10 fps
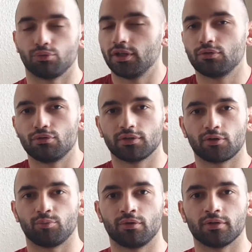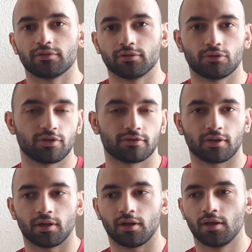We need to use our bodies. It's not just
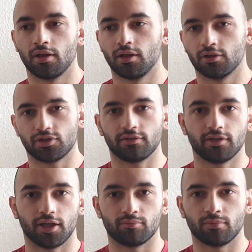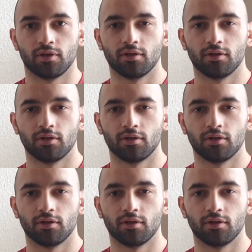a chess game.